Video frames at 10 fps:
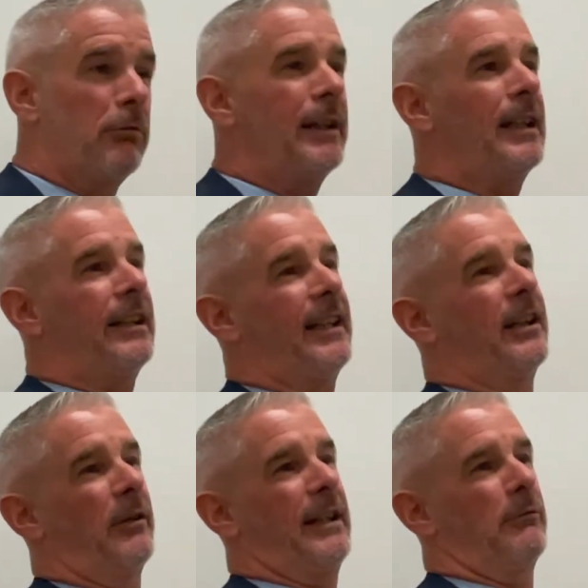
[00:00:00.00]
Really
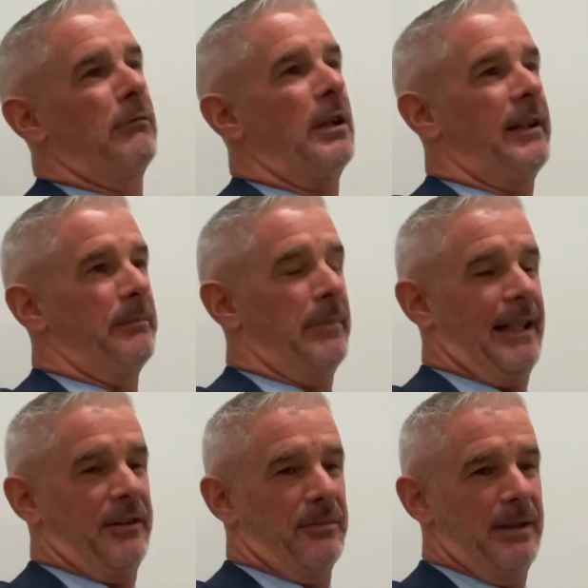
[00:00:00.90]
going right
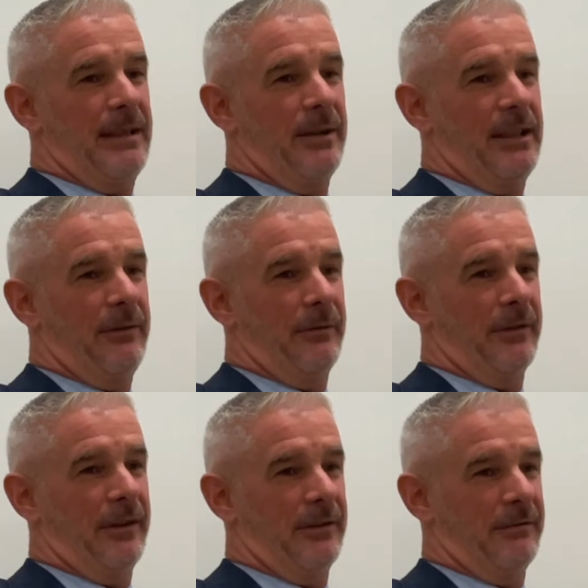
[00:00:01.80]
back to maybe
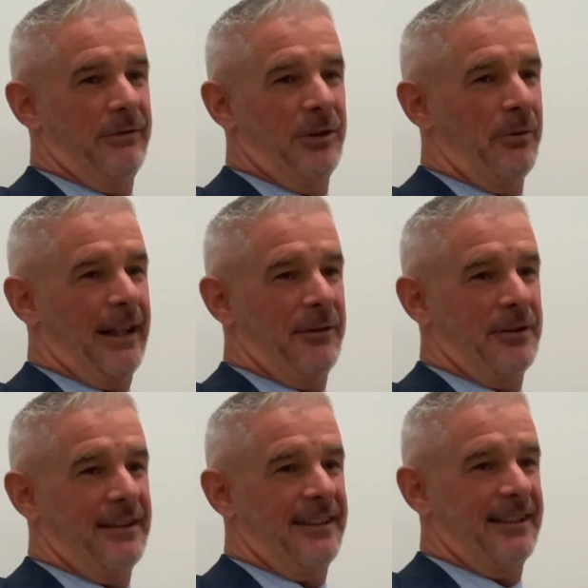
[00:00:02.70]
even the
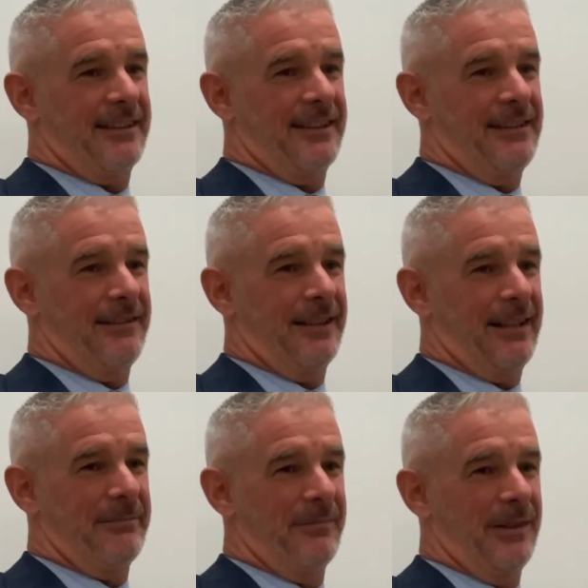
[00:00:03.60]

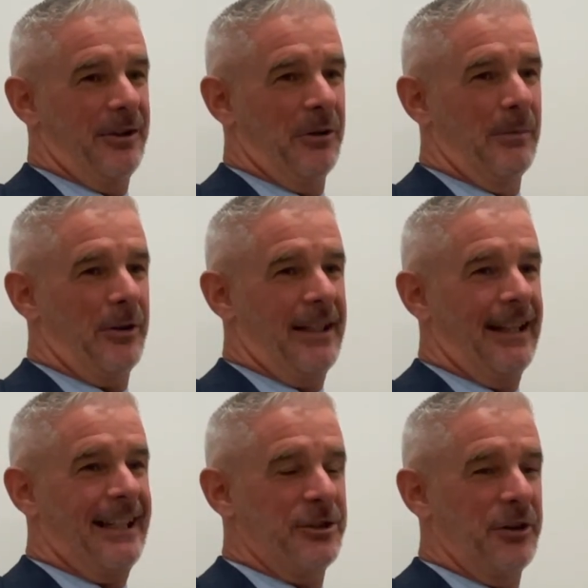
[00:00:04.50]
2016 local body
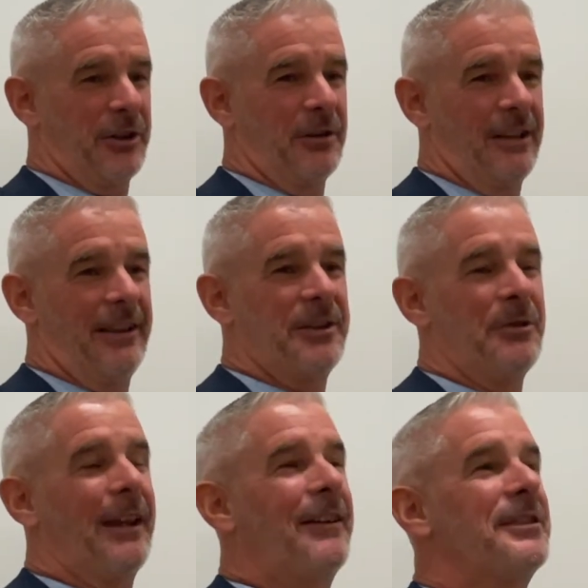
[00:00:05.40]
election, certainly the
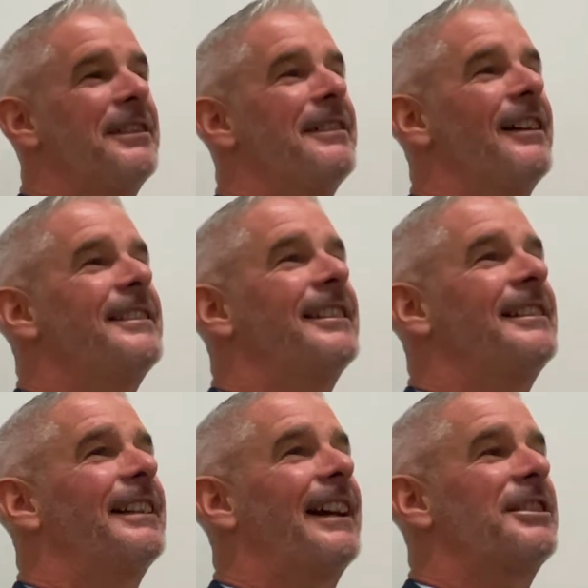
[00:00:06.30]

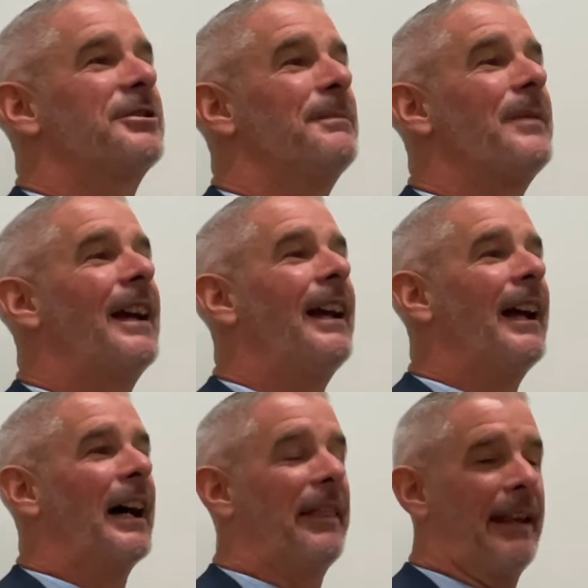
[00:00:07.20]
2019 election.
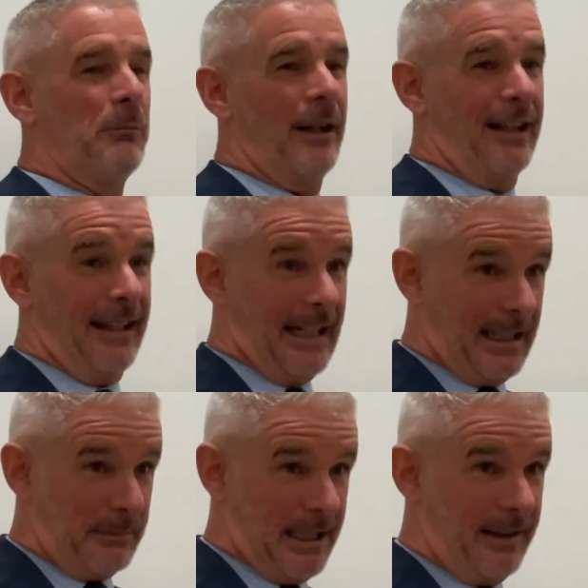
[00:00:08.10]
And then when
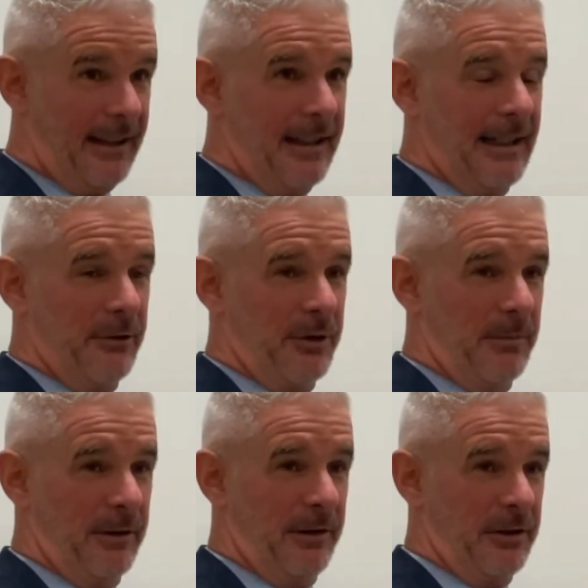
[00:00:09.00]
Leanne made the
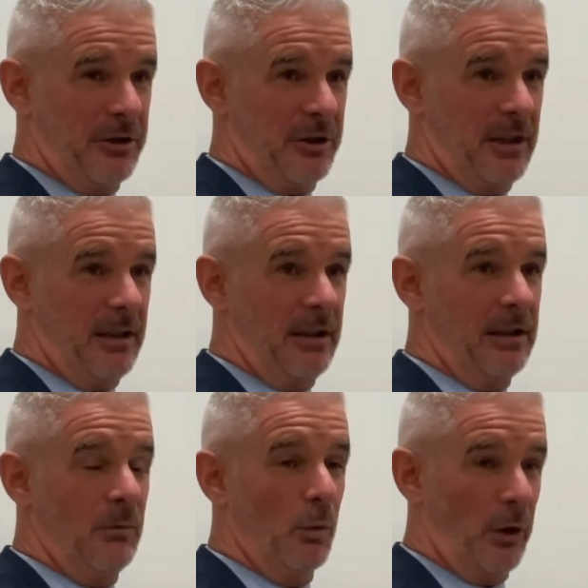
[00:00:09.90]
announcement that
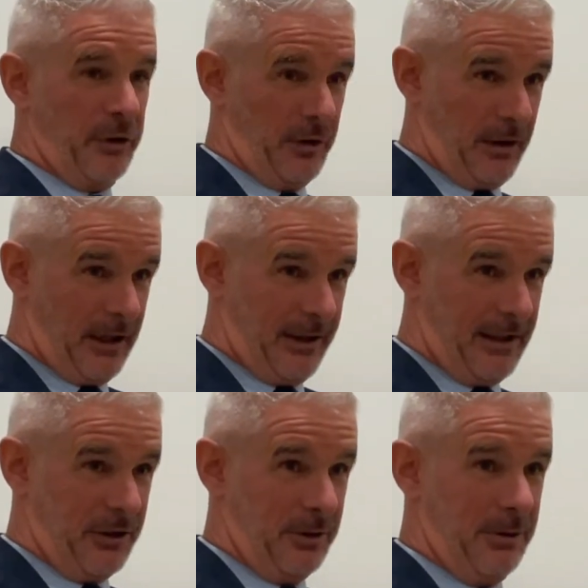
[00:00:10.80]
she wasn't
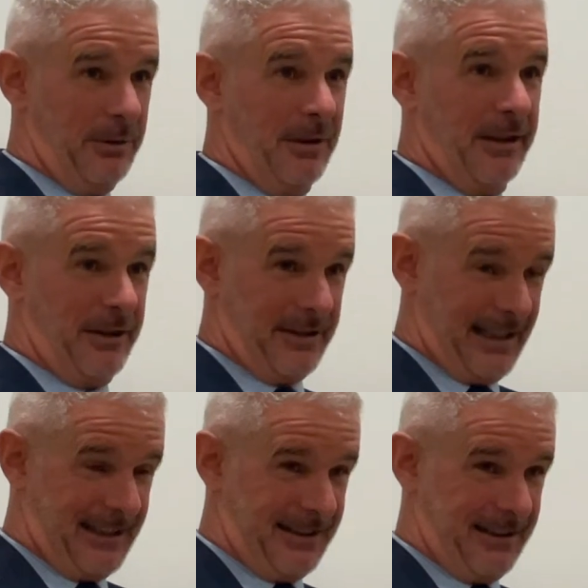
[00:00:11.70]
going to
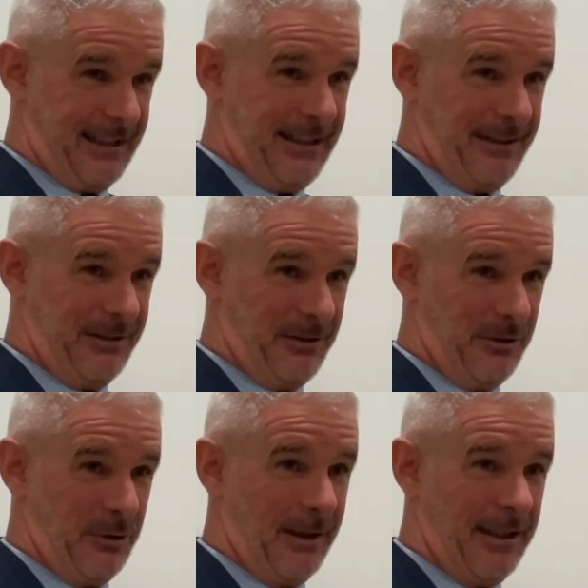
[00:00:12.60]
contest
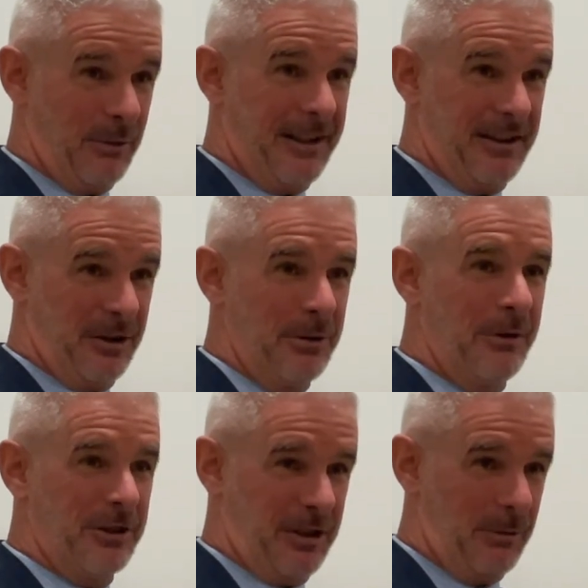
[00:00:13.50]
in
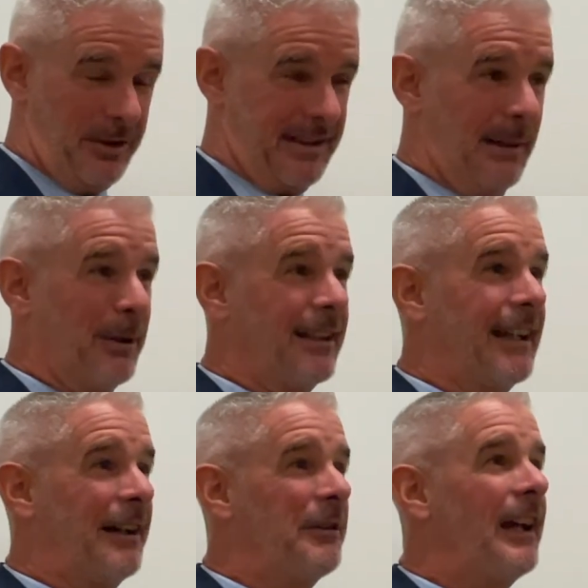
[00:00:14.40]
2022, that she was stepping
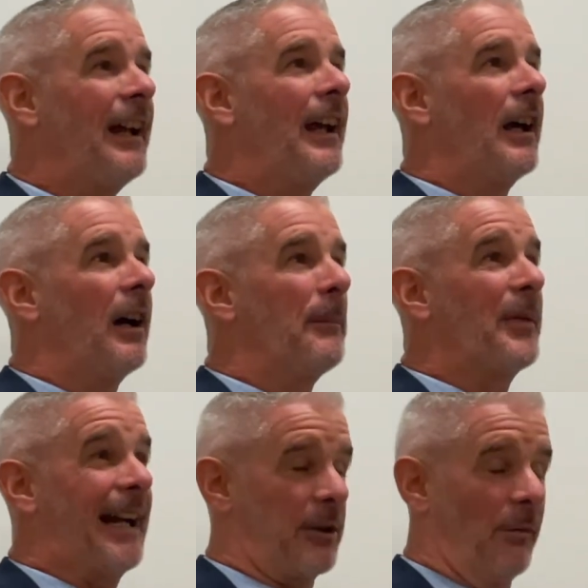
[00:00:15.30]
down,
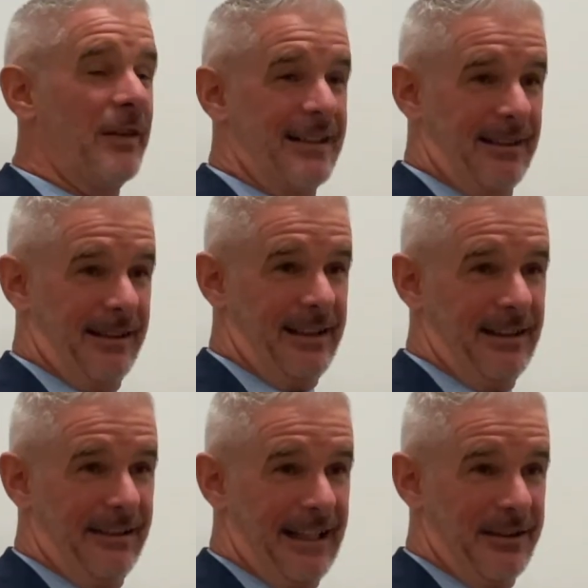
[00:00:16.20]
that
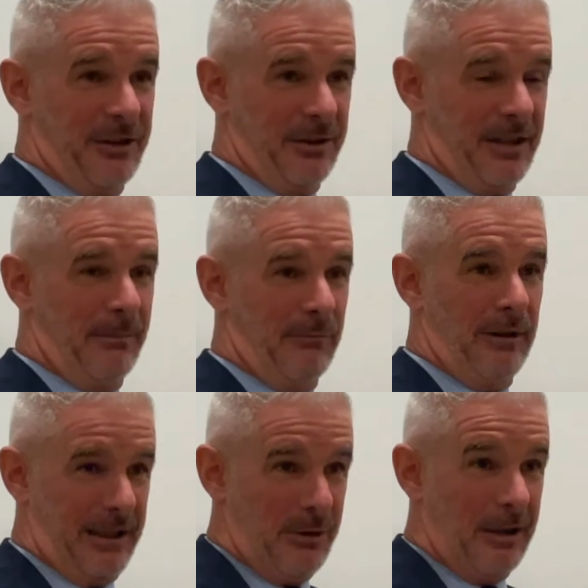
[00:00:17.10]
obviously led to some
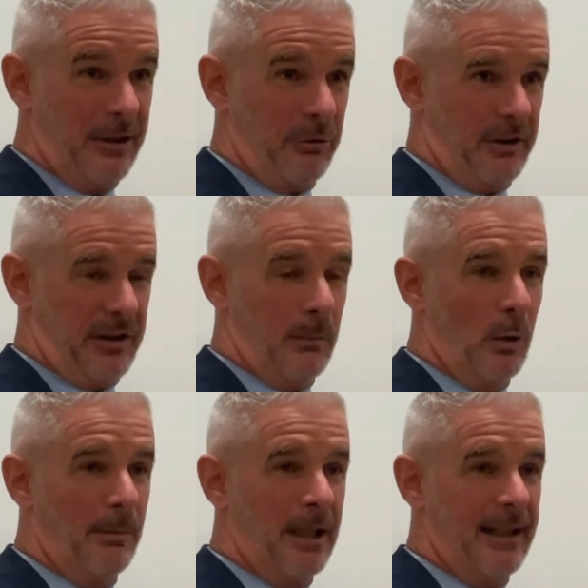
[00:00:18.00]
renewed interest in
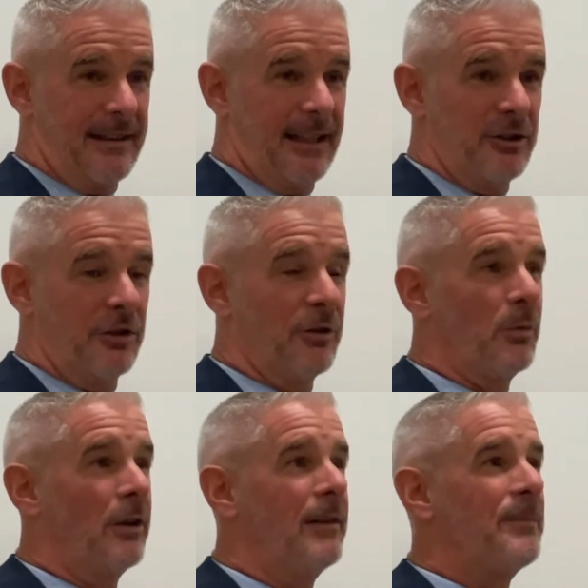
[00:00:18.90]
what my intentions
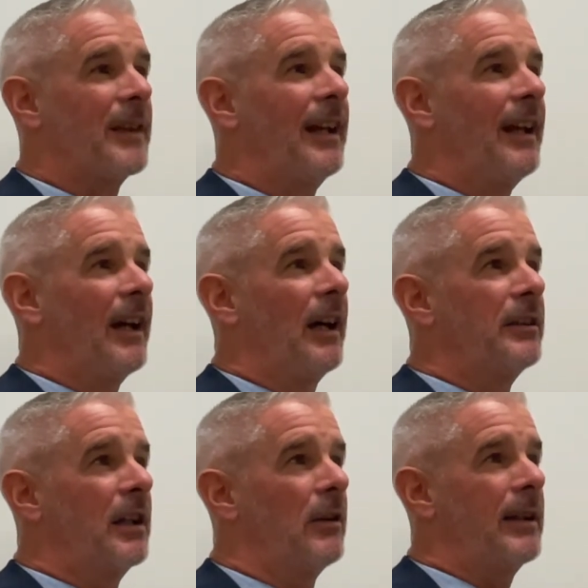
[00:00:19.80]
were.
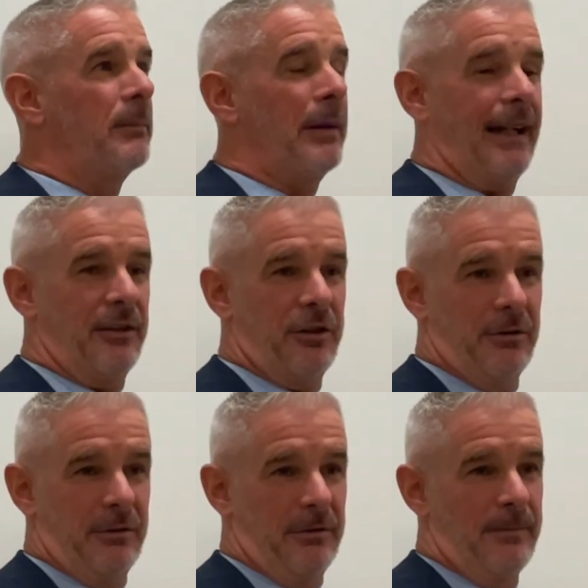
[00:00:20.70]
And going back
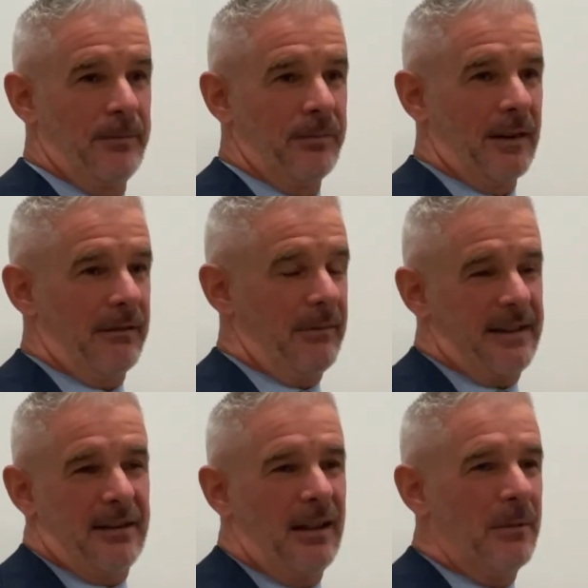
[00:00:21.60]
to
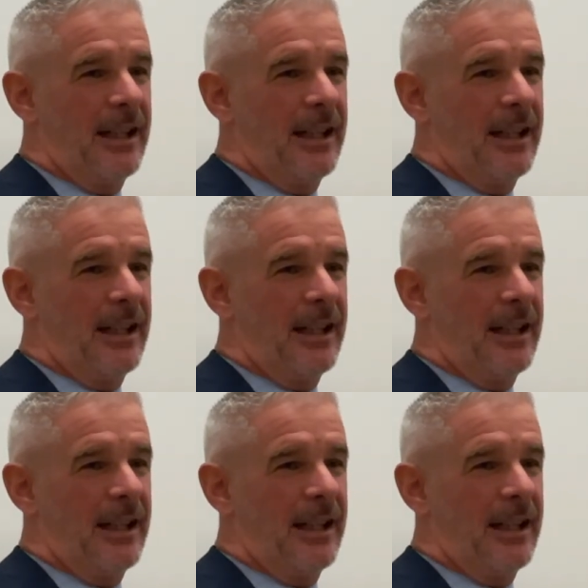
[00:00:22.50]
this time